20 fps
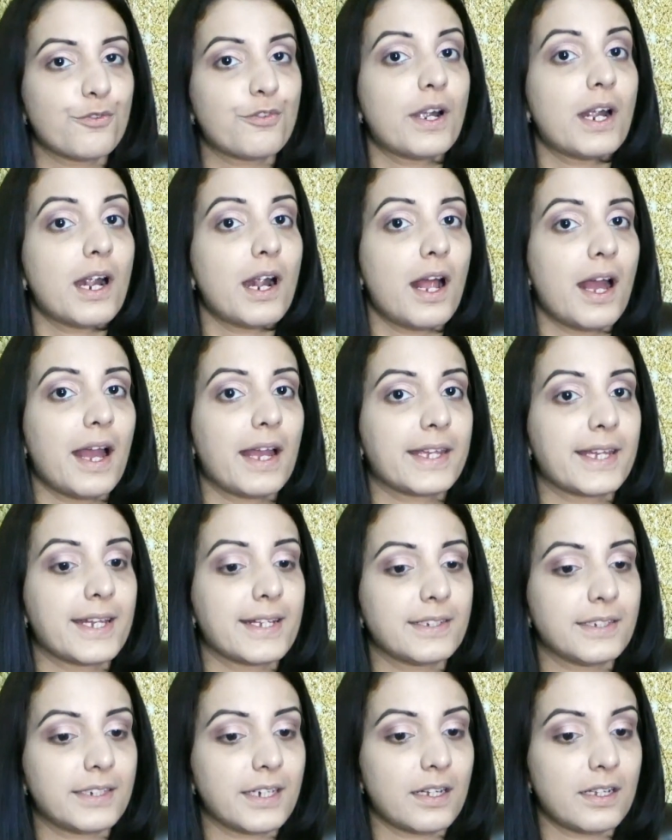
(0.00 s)
far I
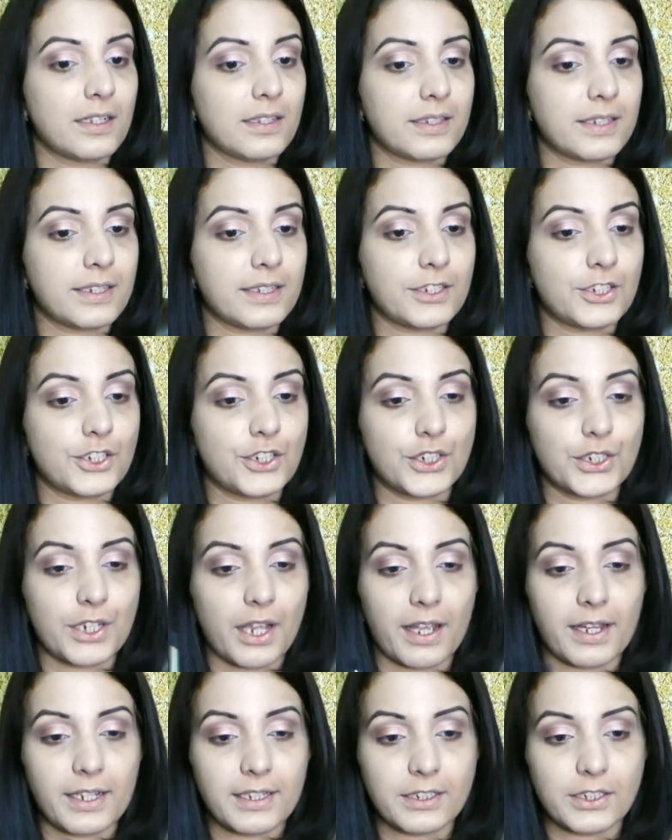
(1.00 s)
can tell these
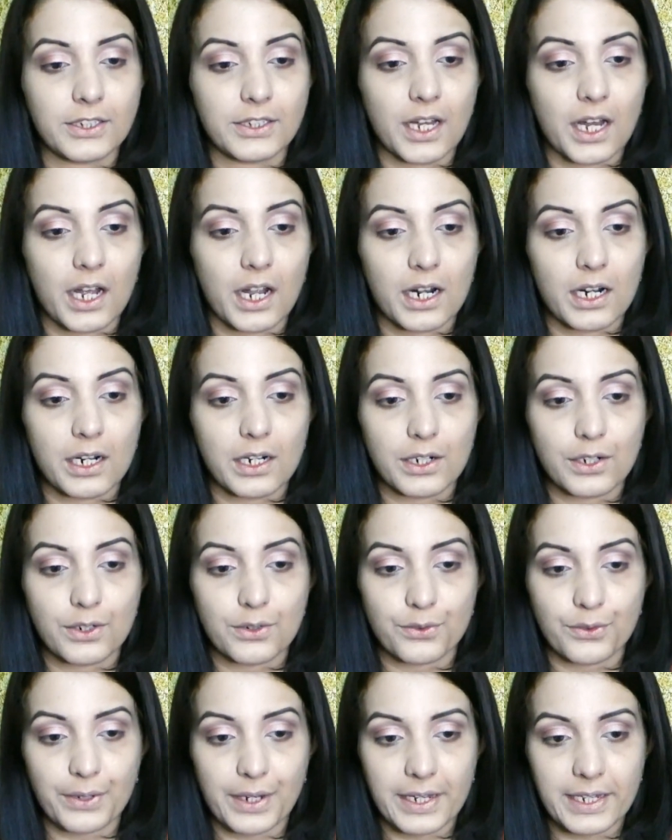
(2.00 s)
shades
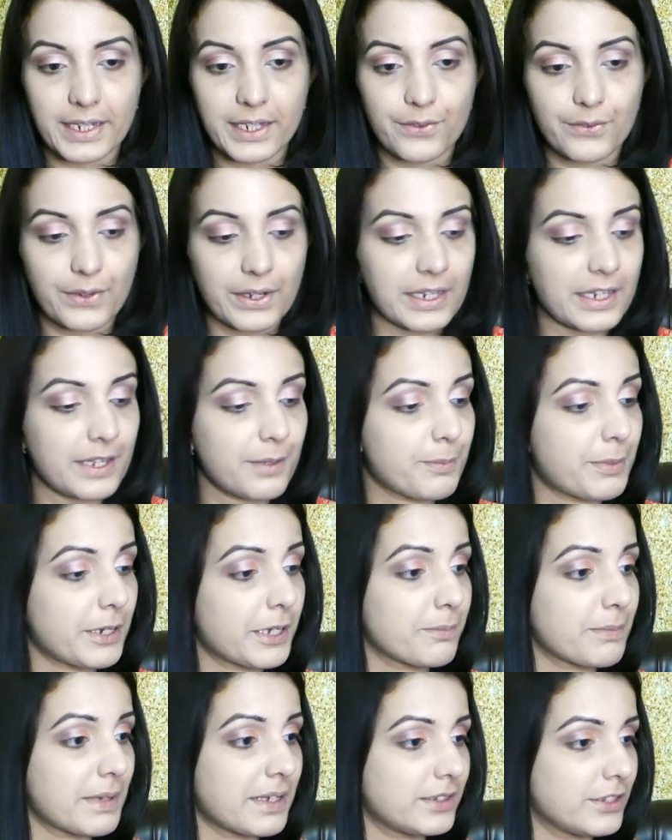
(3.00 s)
are really
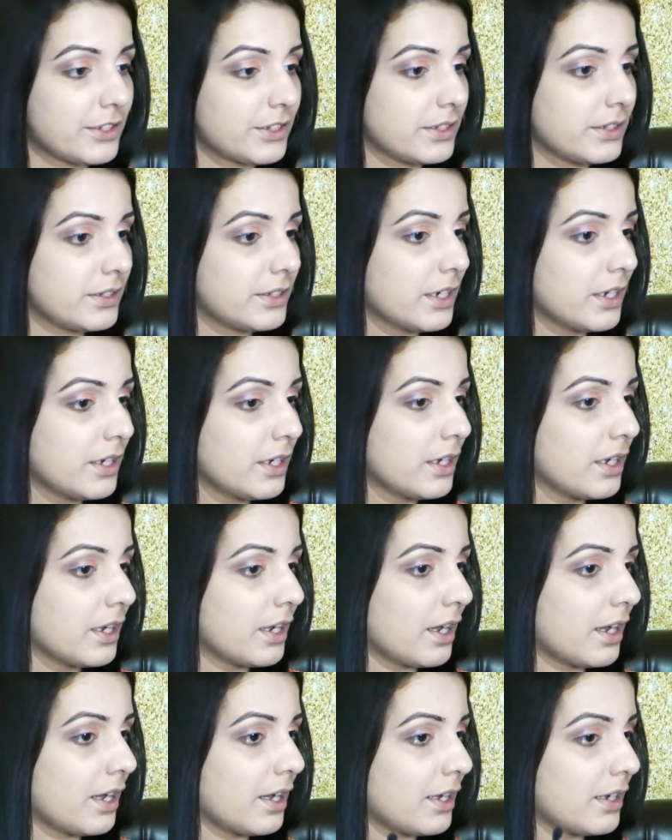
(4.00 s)
pigmented.
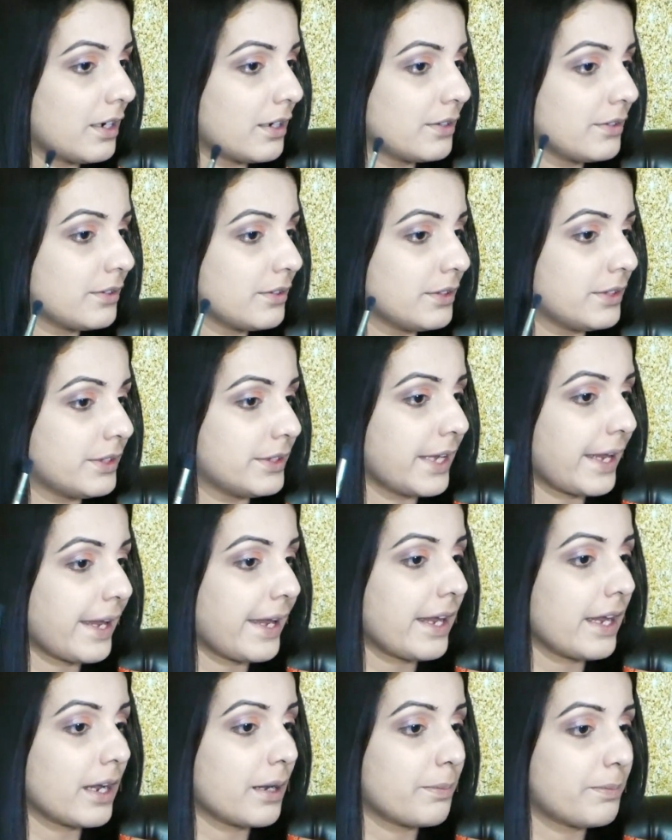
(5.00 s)

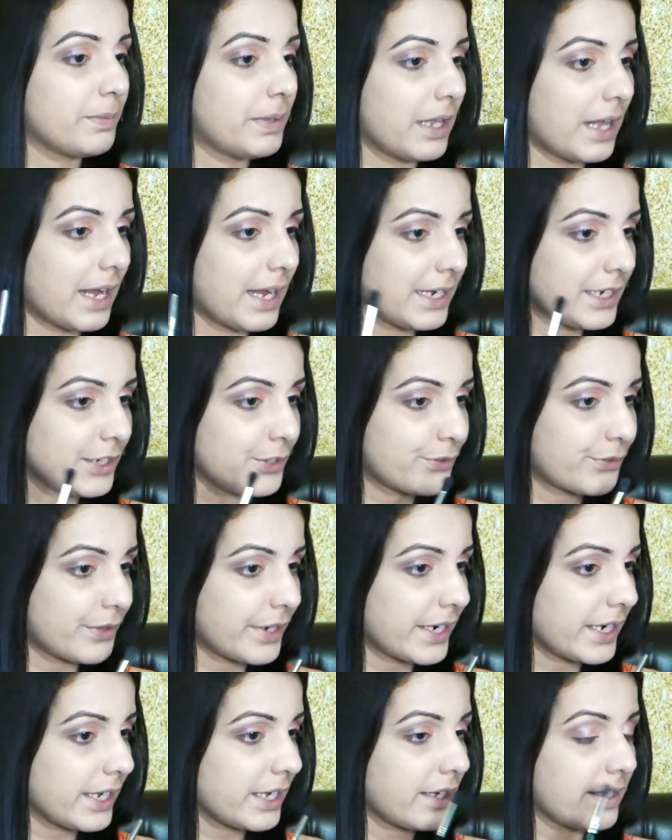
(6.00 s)
They applied
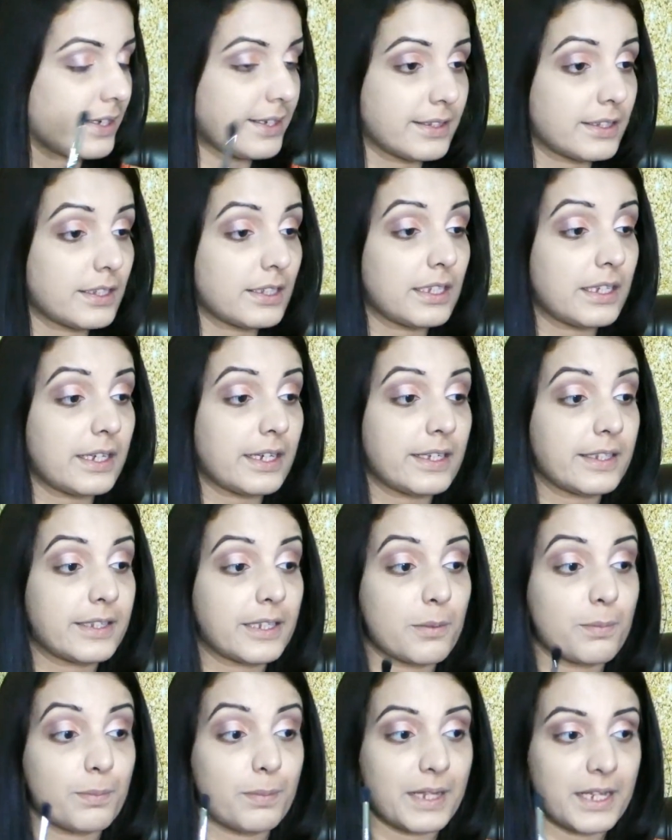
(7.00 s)
very easily,
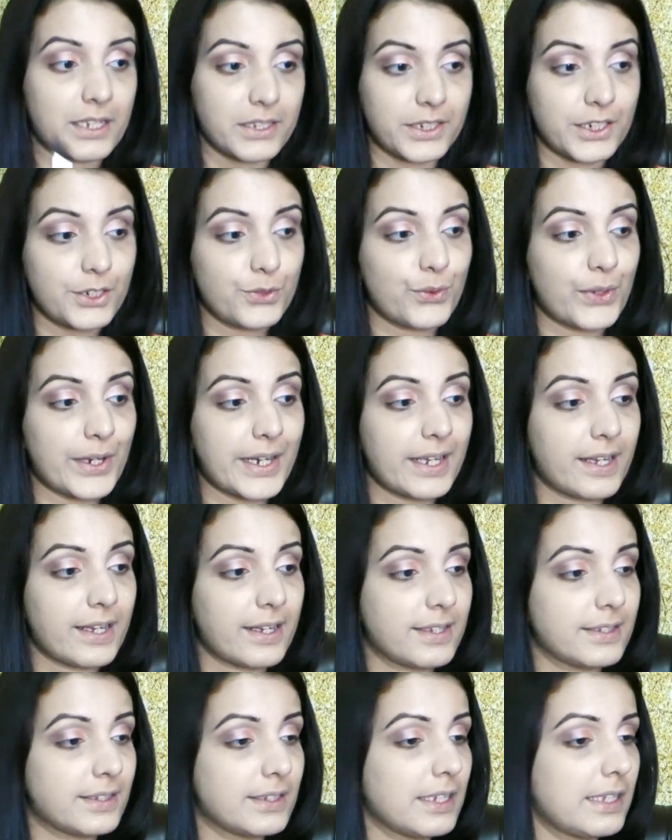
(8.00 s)
they blended very
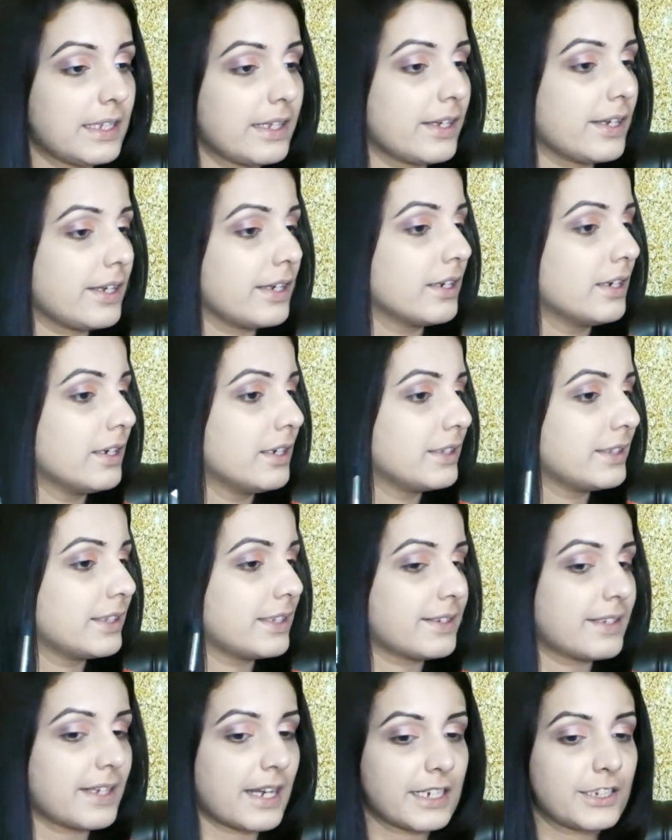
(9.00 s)
easily.
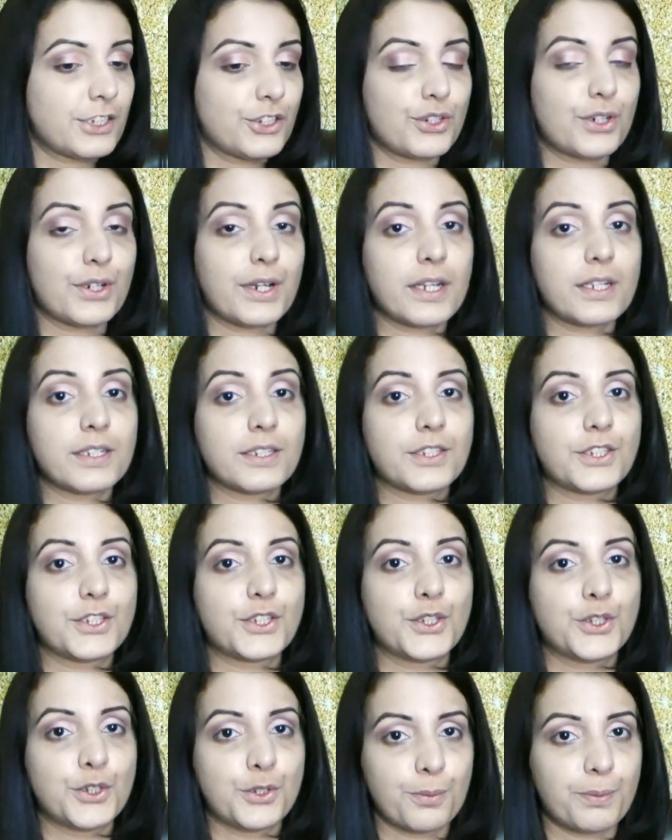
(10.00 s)
The texture is
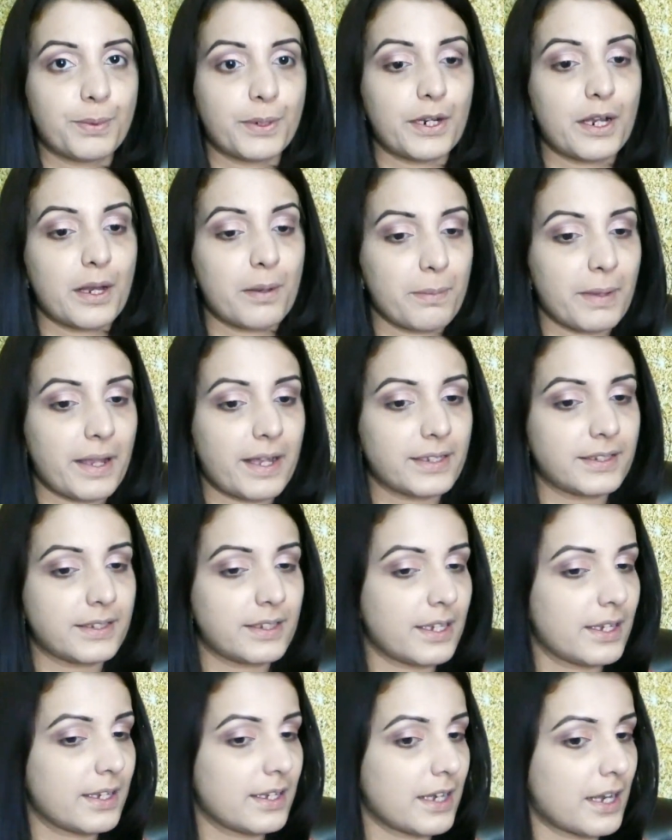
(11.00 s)
super
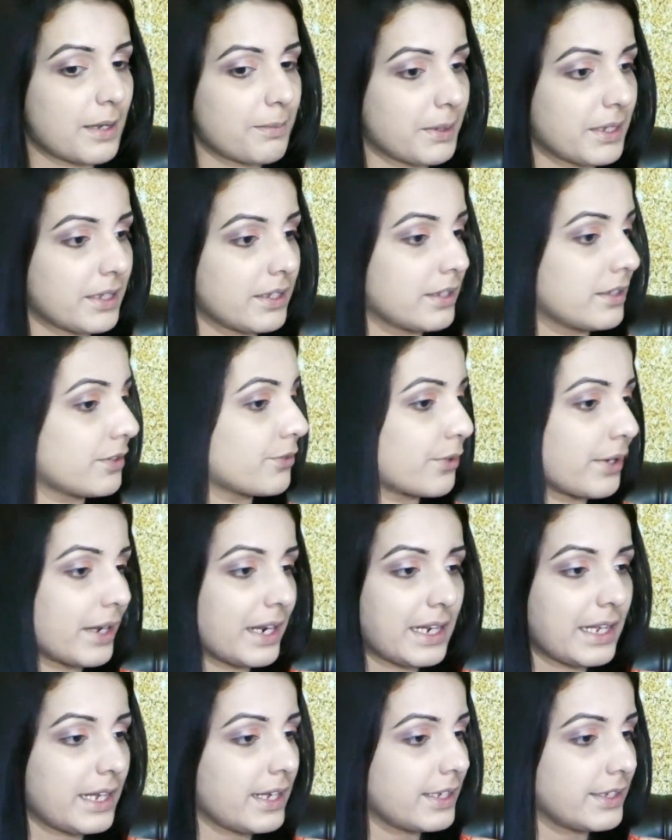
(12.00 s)
amazing, I mean
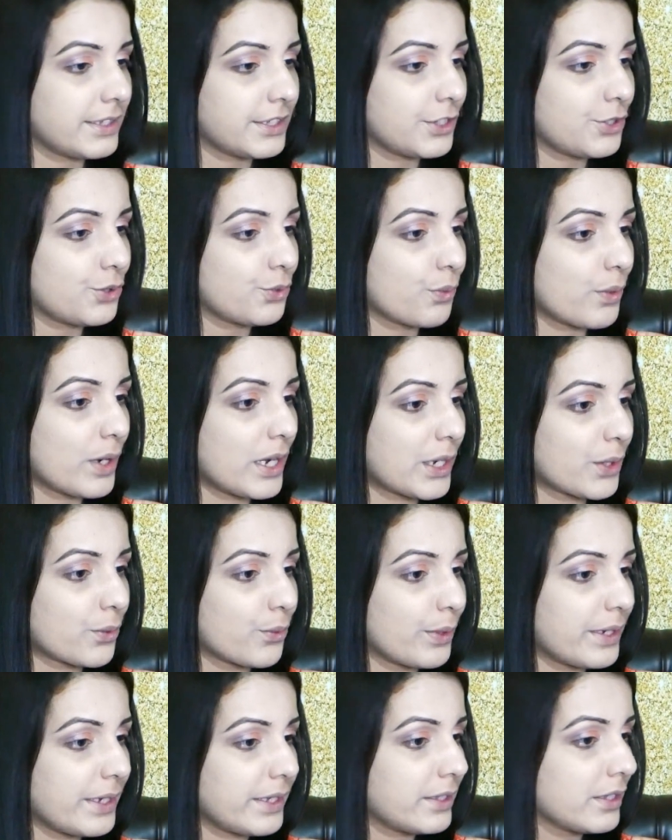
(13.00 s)
really easy to work
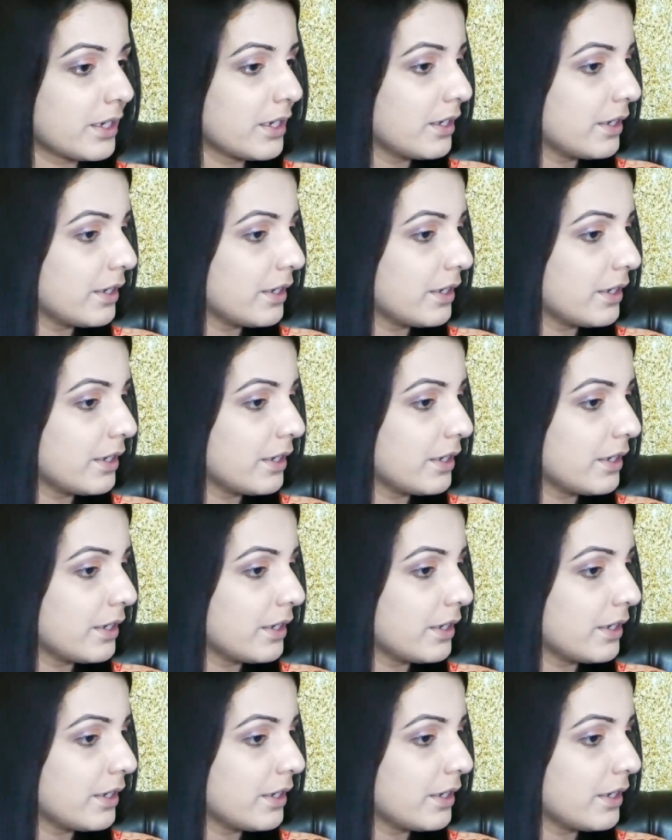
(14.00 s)
with,